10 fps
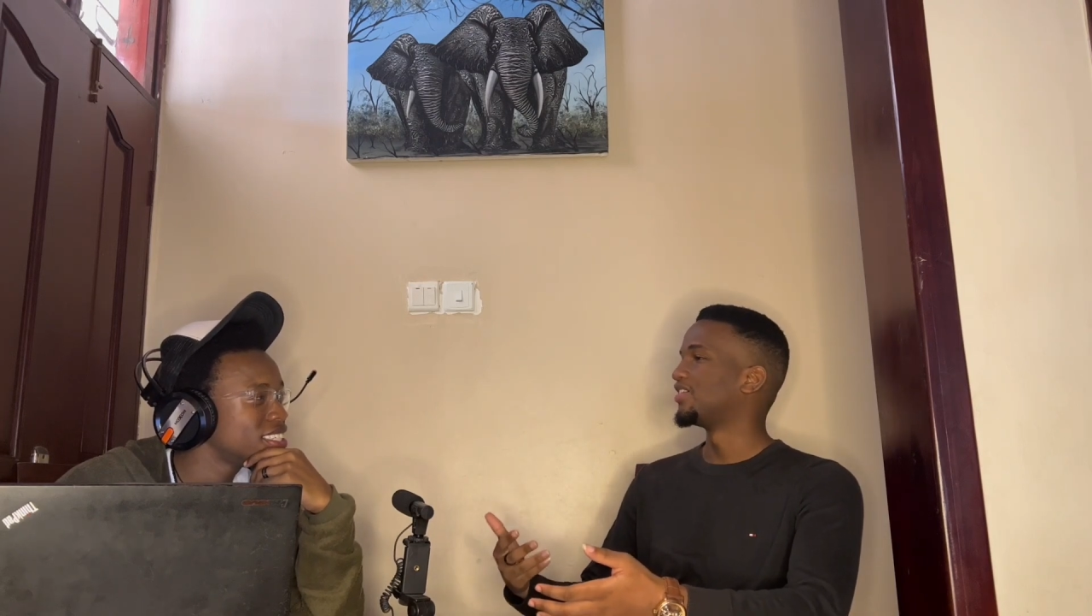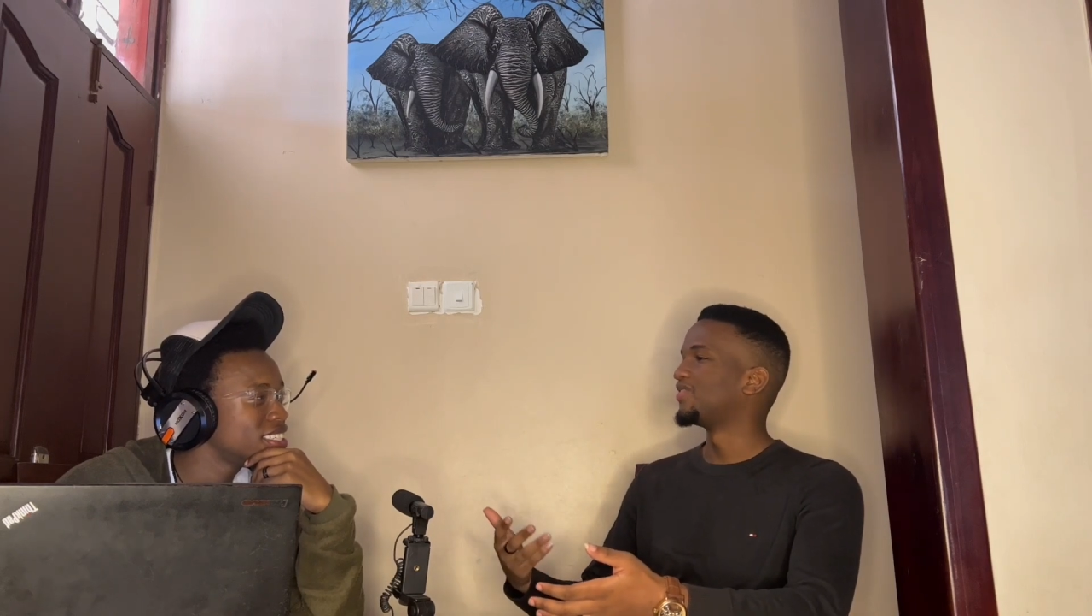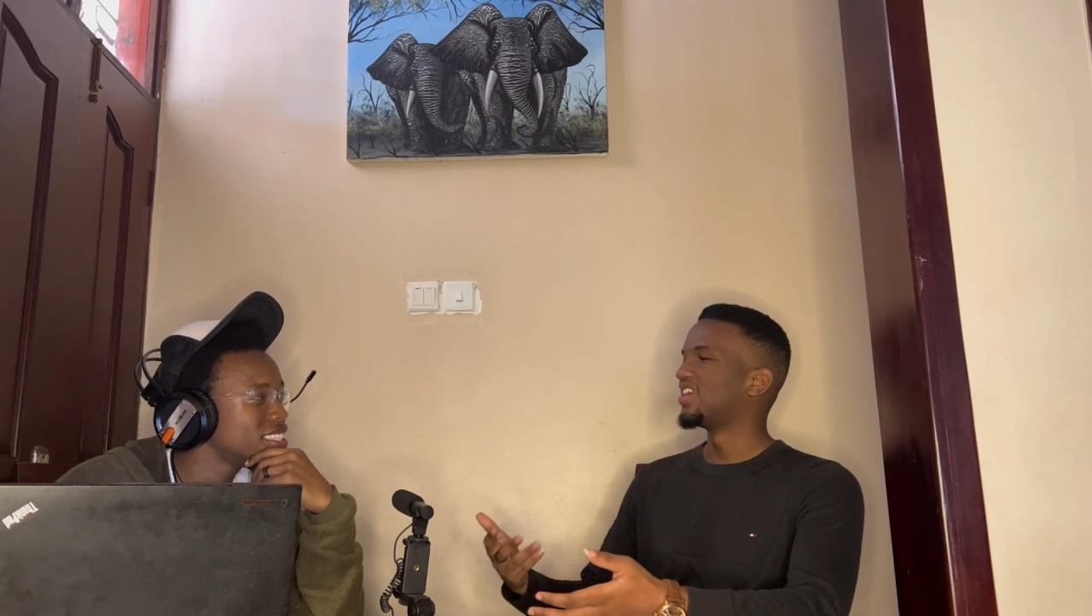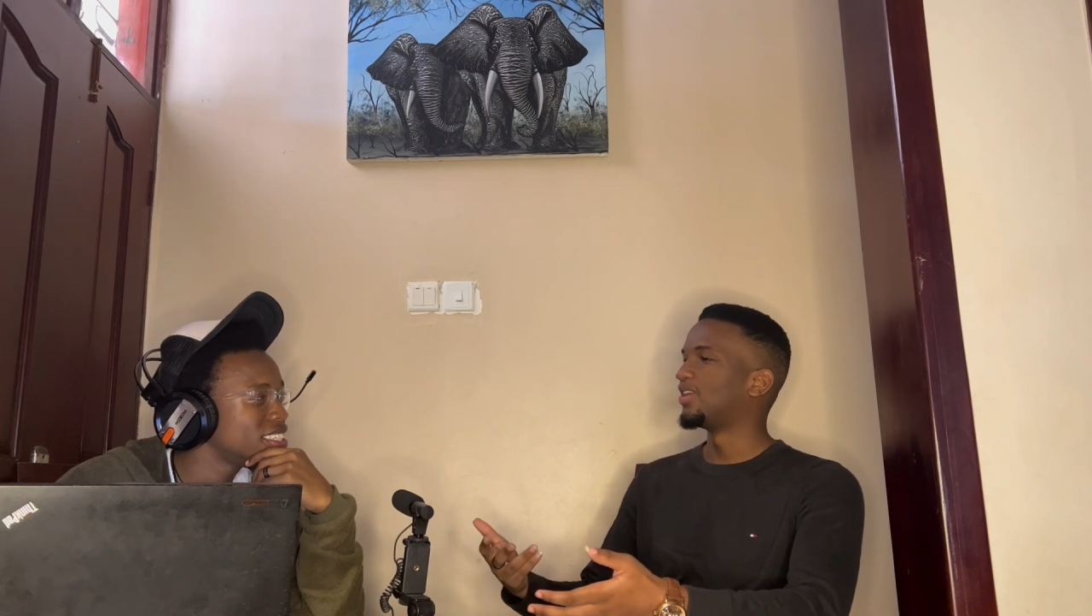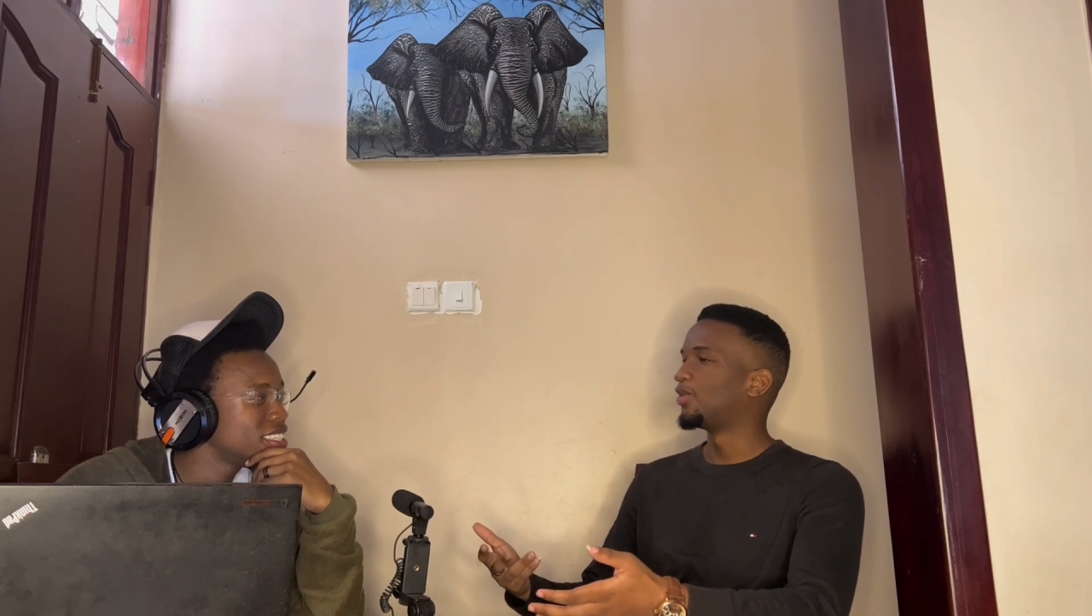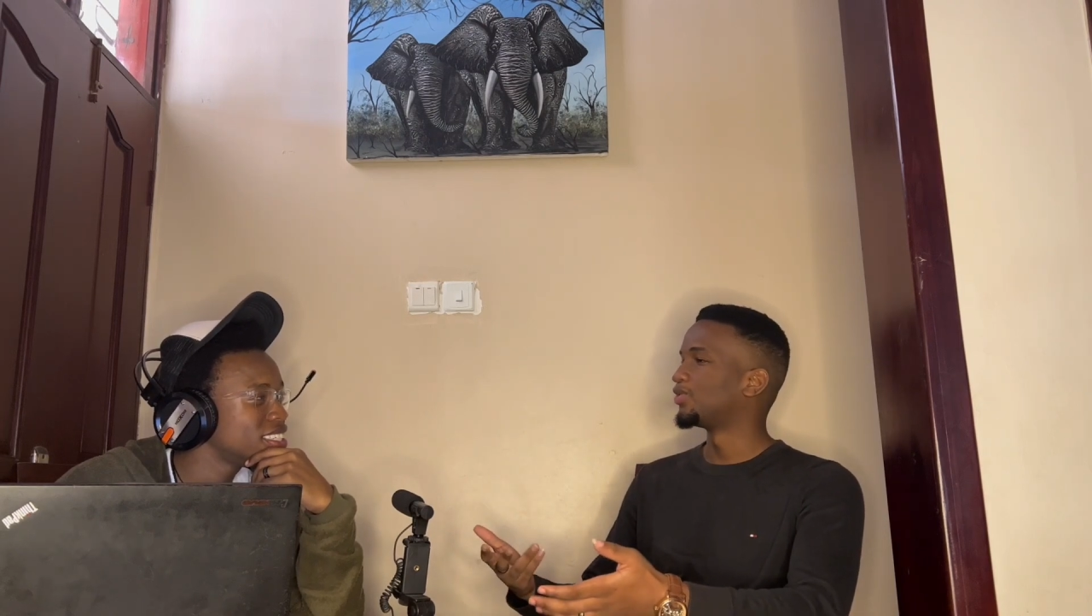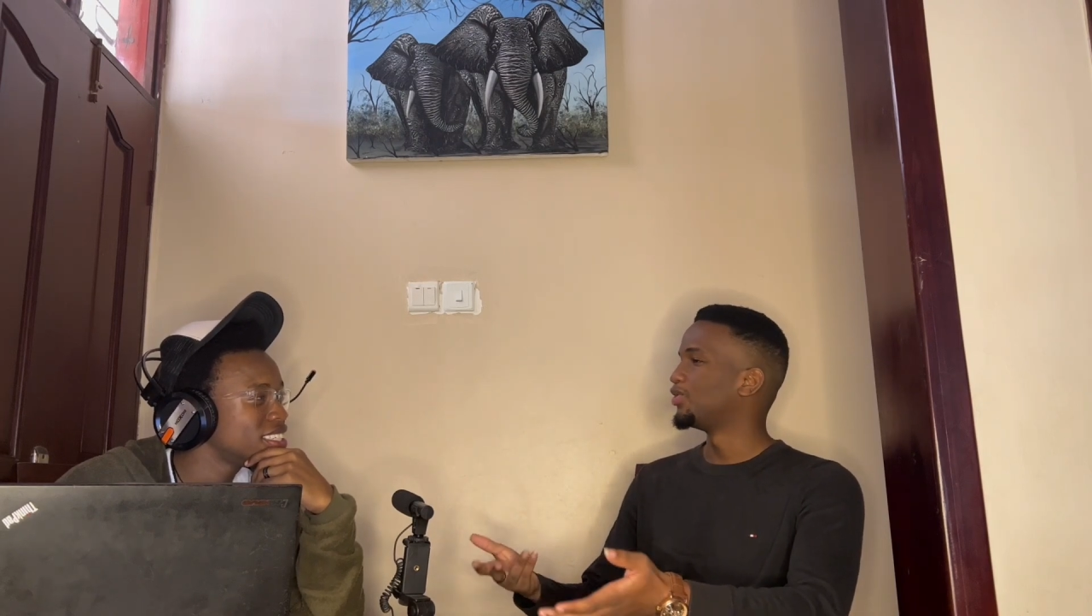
I've done a lot.